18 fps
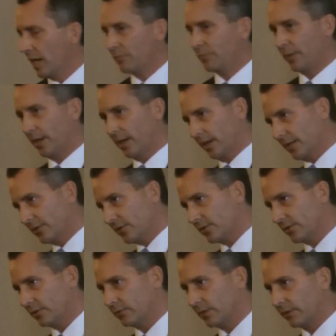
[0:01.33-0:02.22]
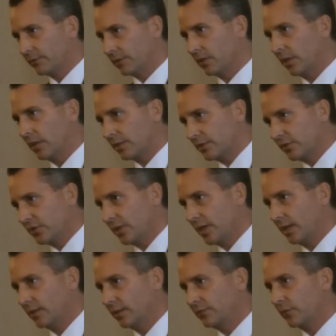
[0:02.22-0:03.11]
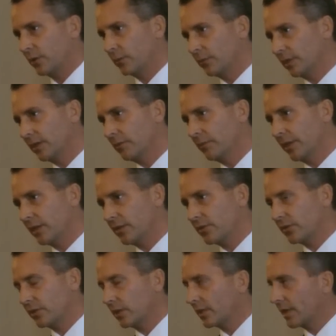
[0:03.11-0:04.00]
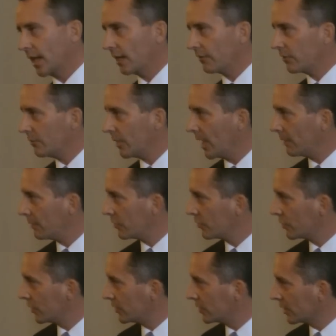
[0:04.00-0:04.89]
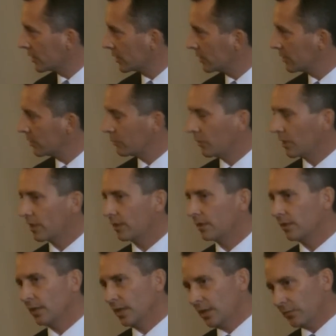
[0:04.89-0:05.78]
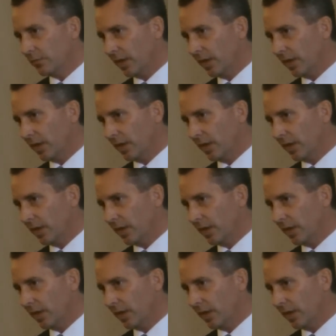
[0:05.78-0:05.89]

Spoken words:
My parents, the Reverend Lawson Jolly, formerly a minister at Calvary Baptist Church in Clearwater.